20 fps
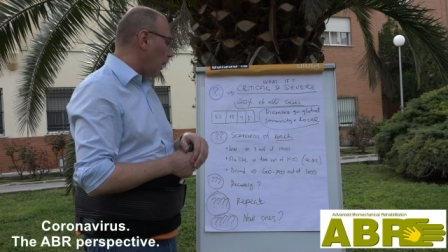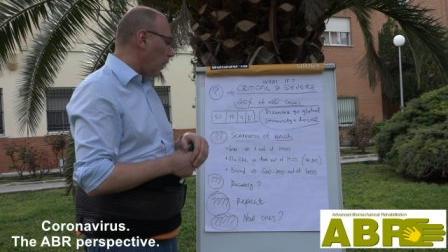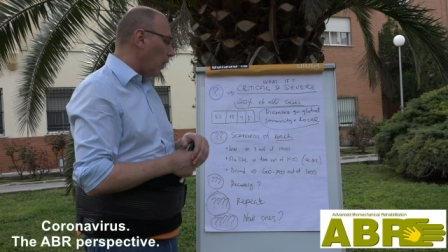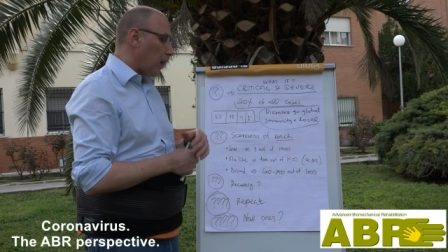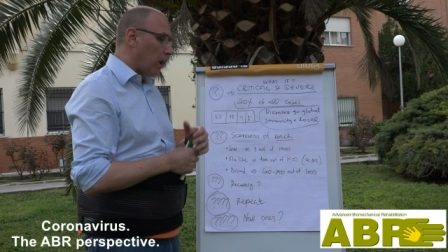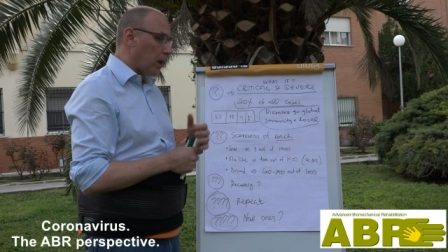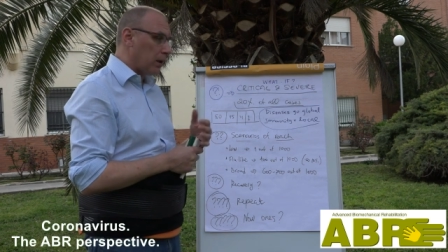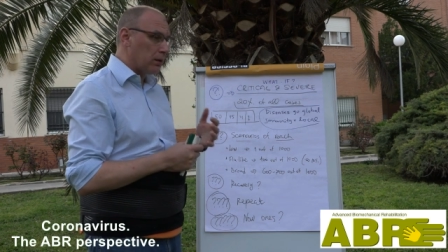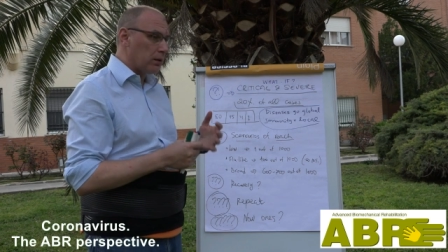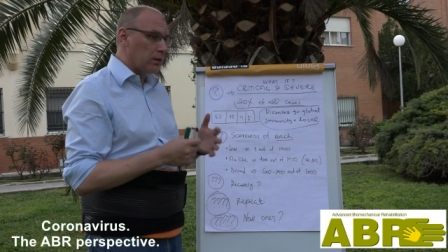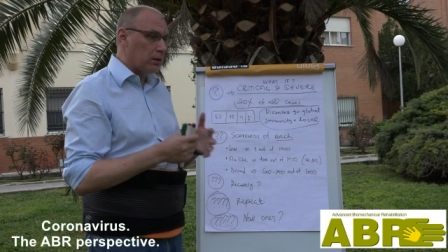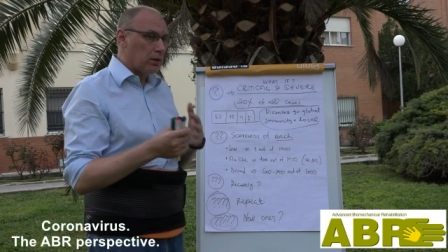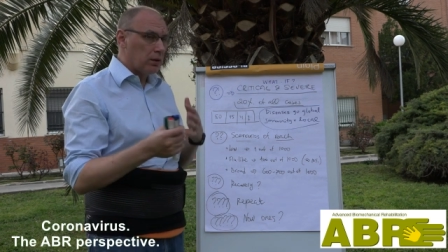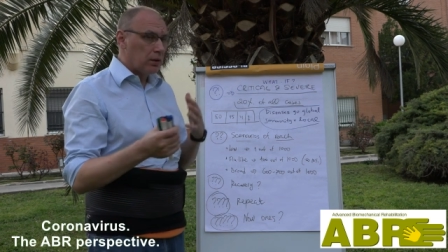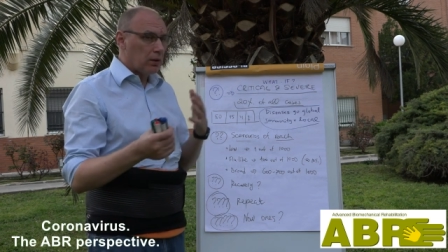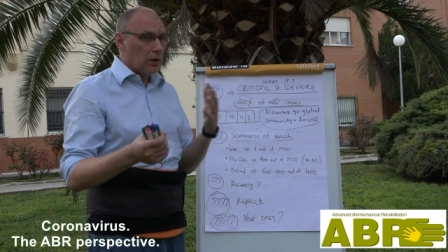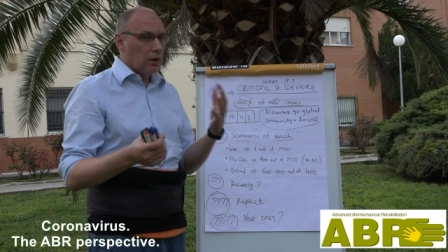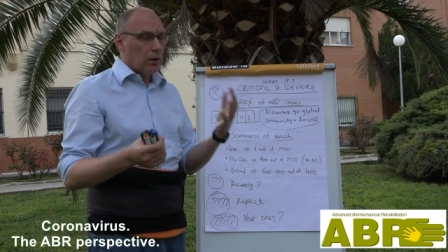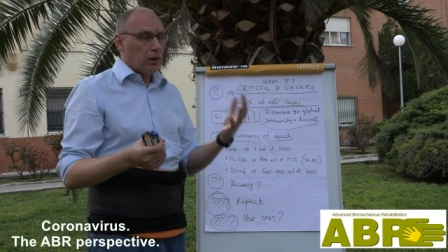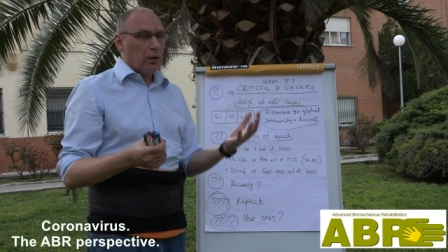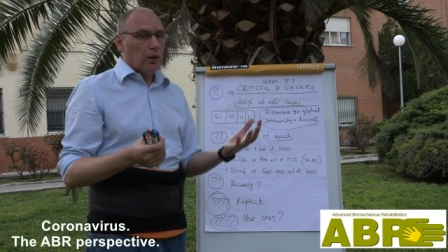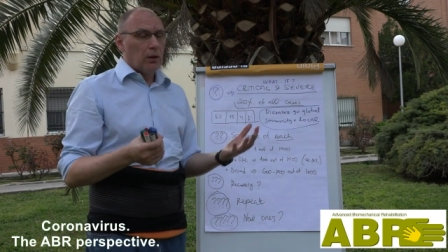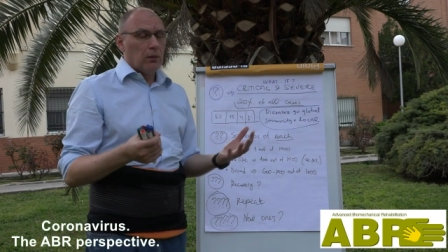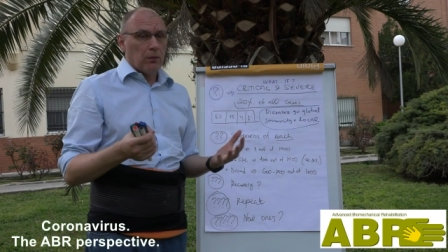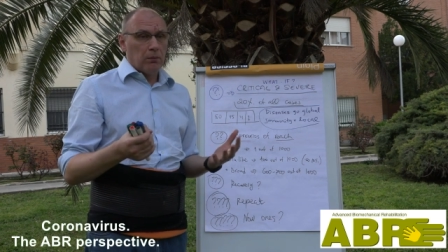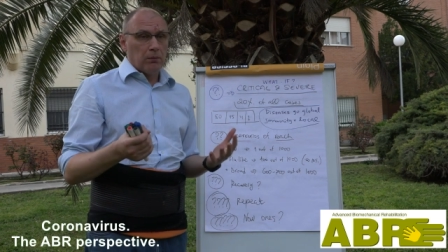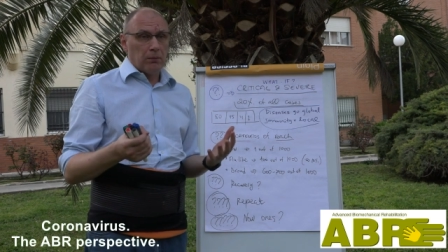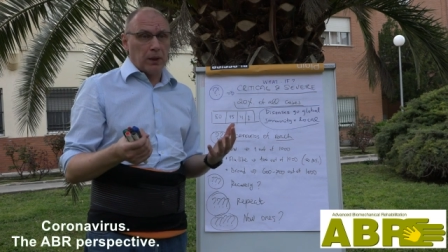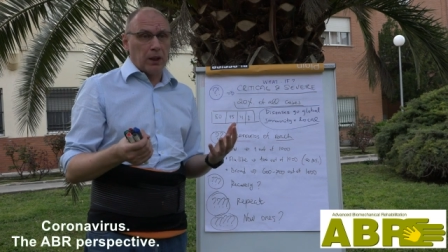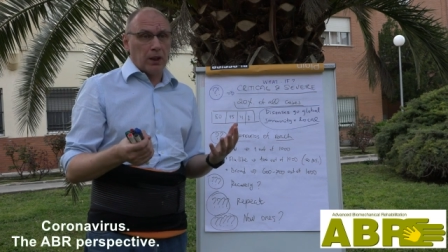And
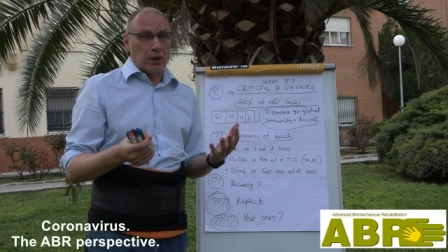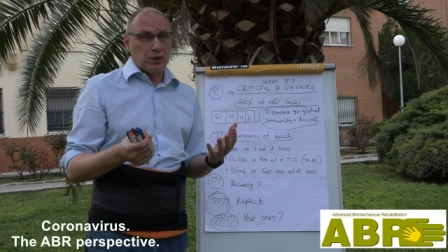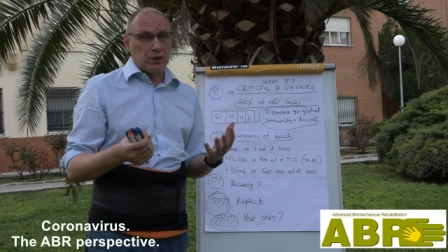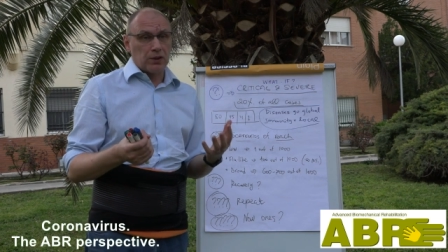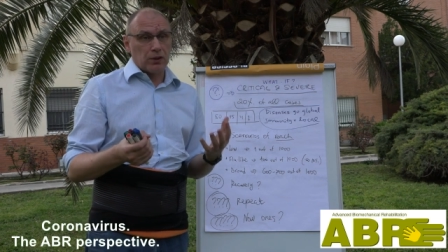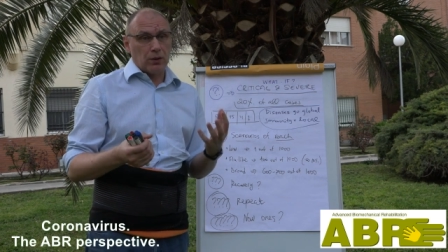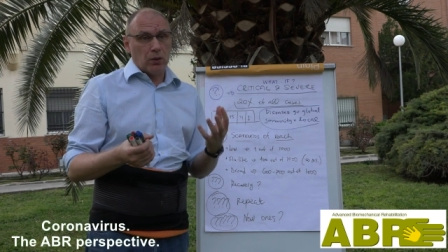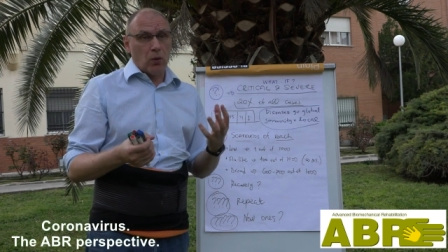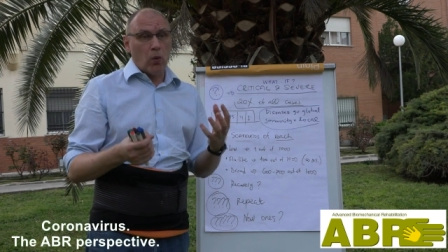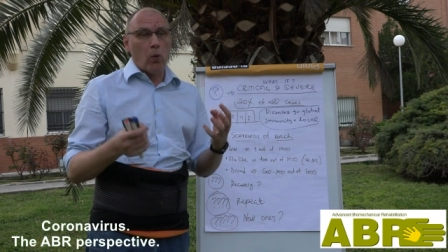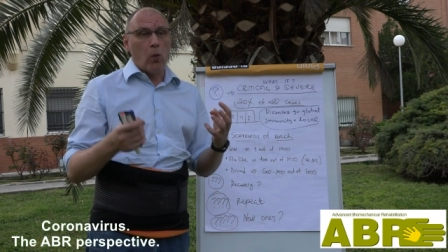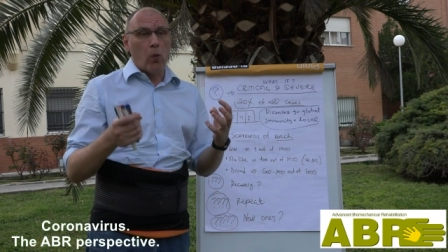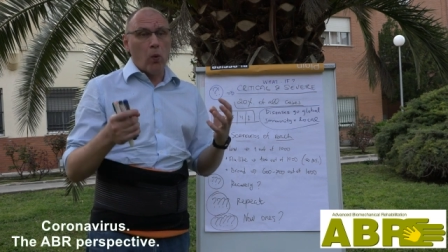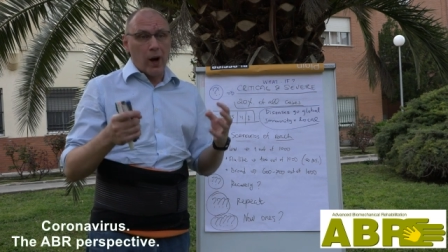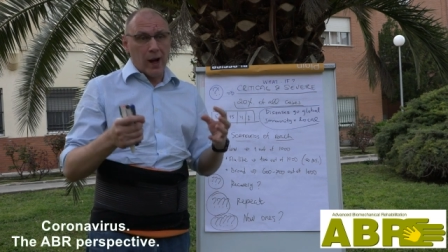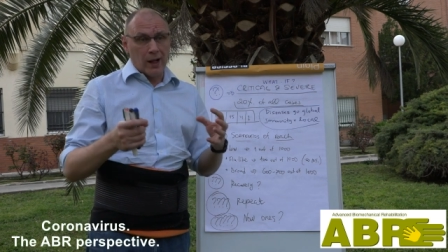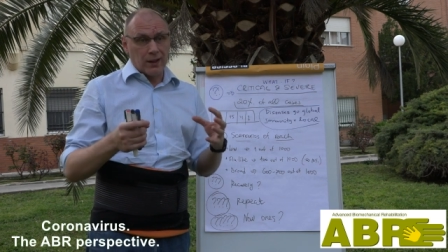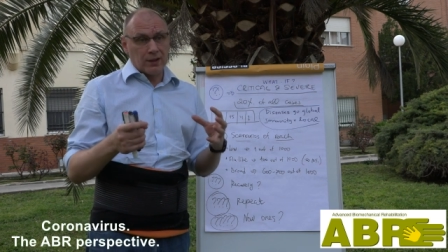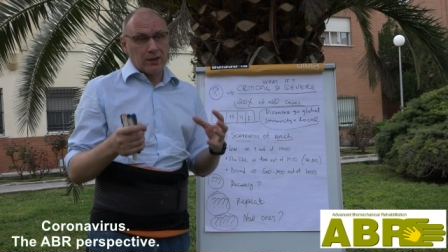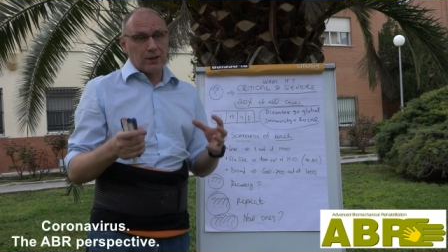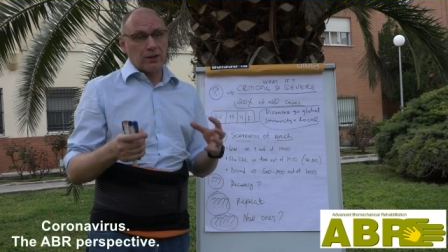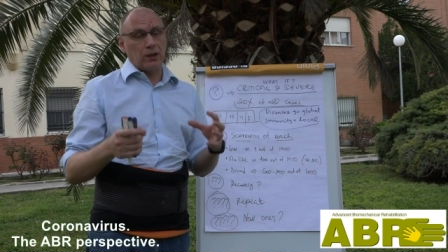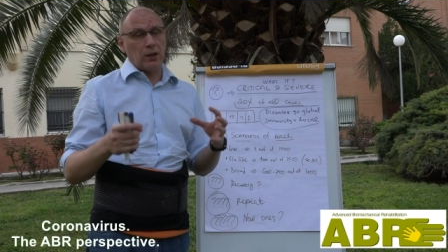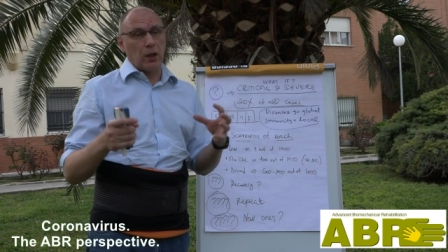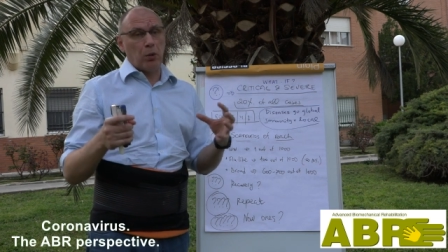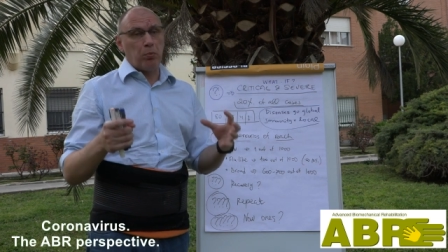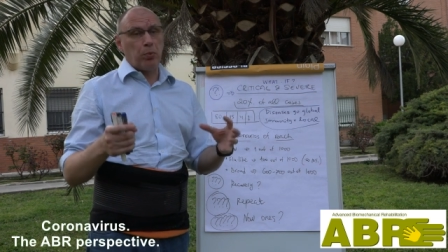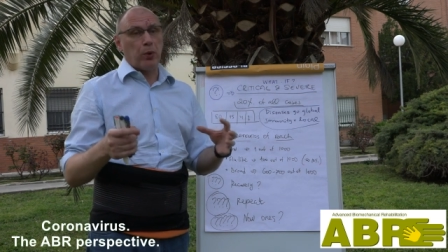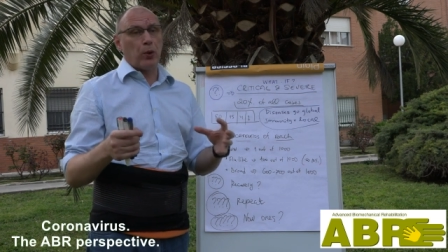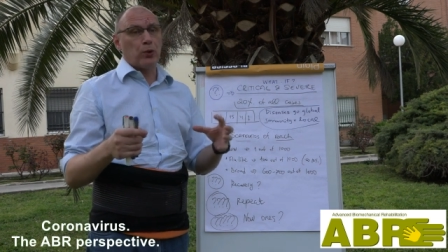because once
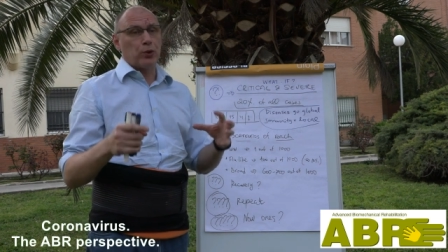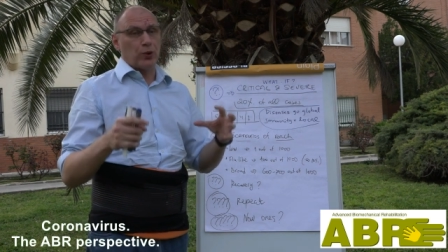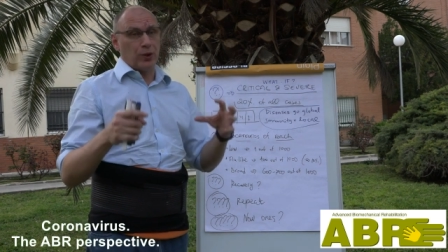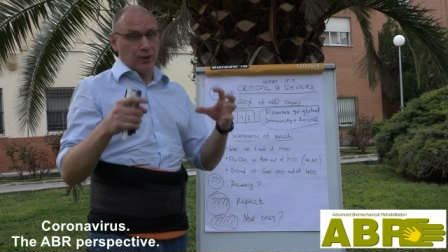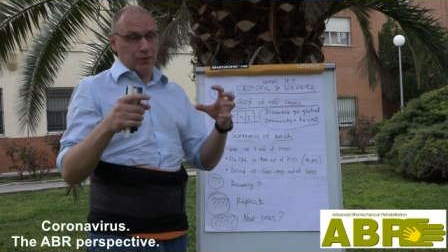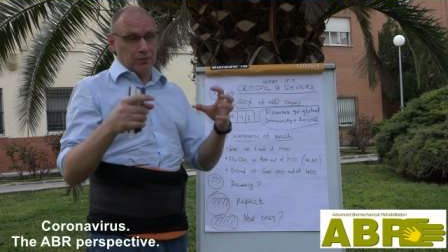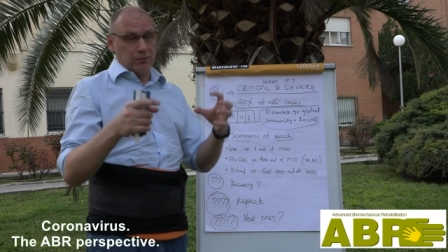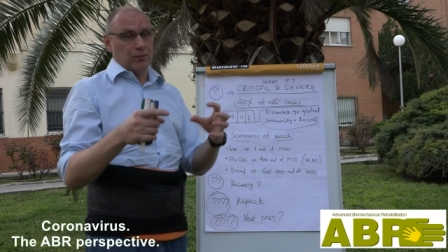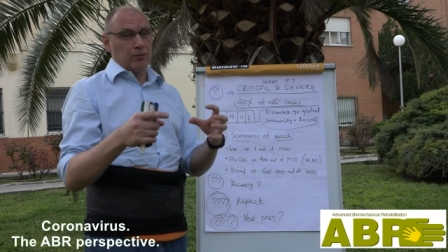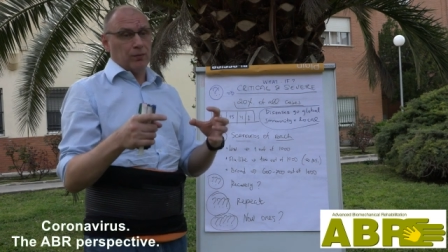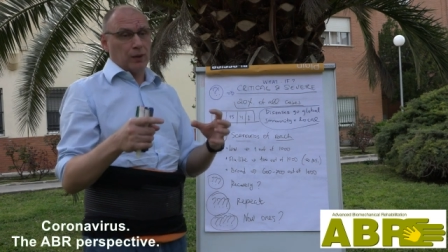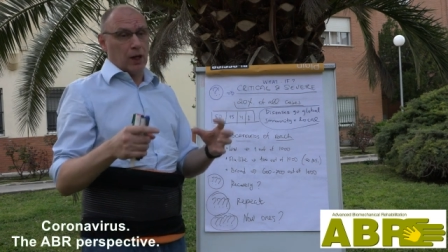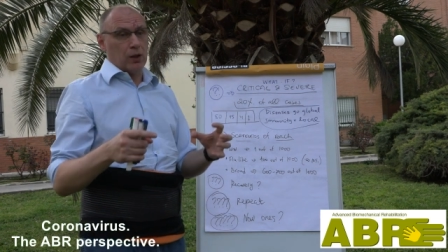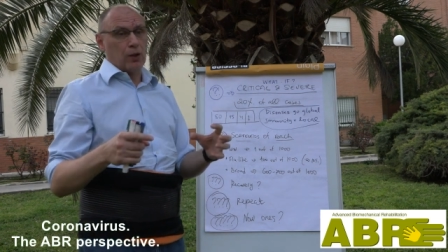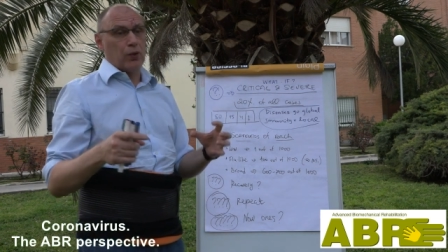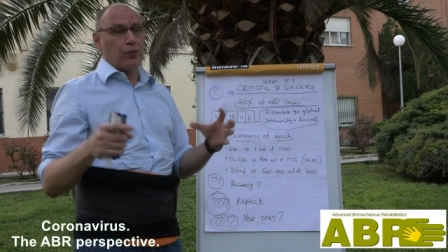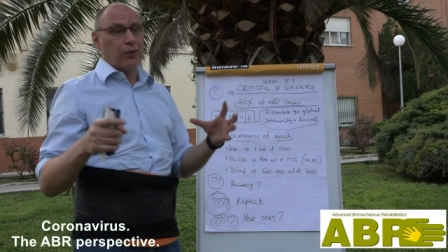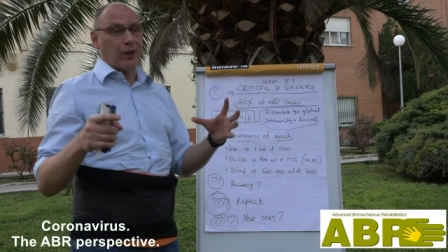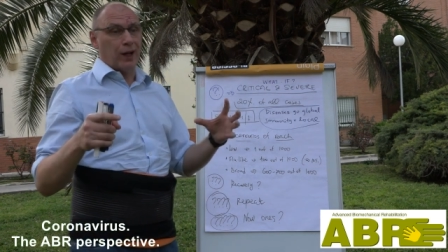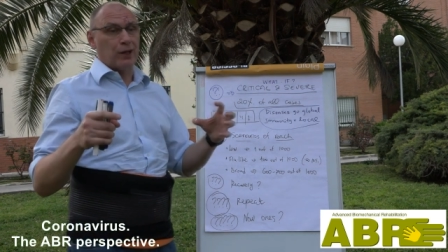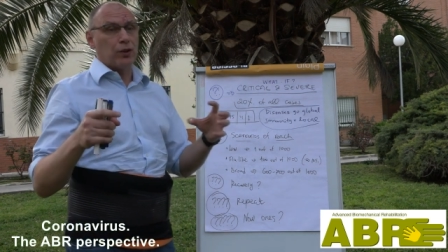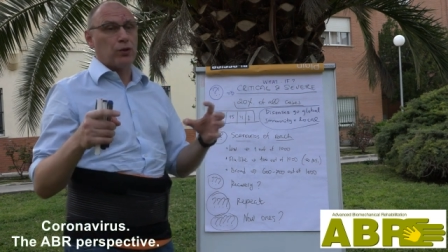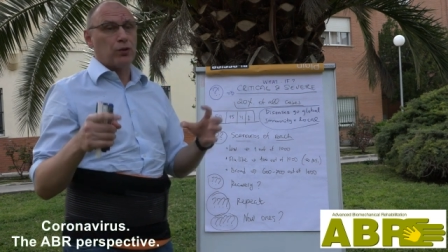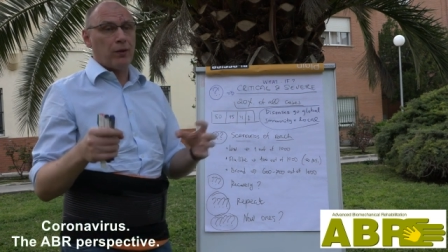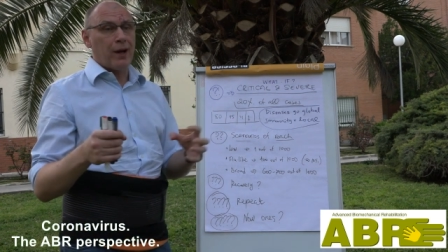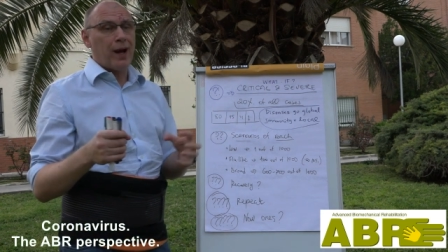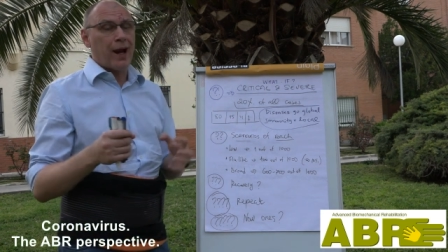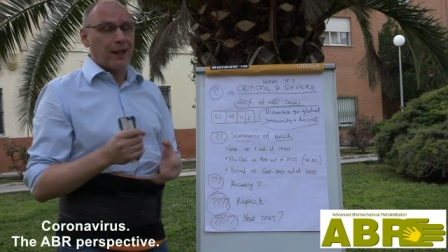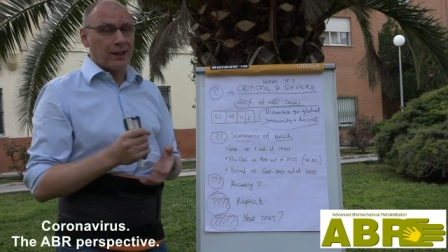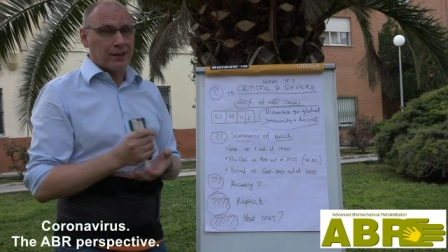the person kind of
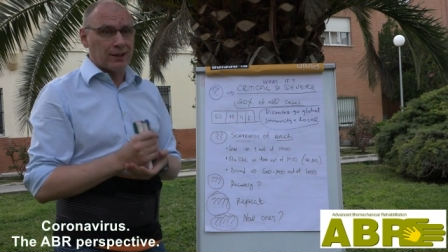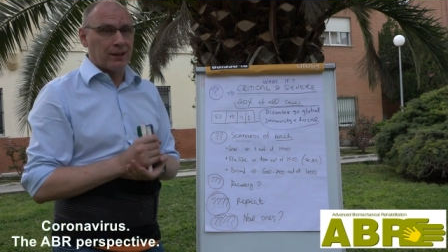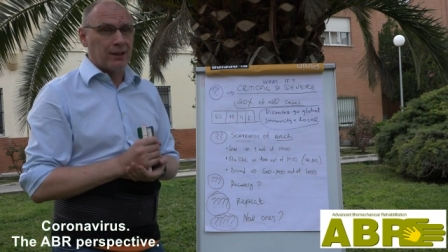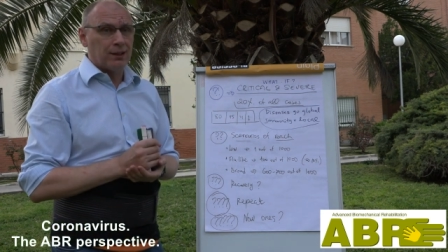contracts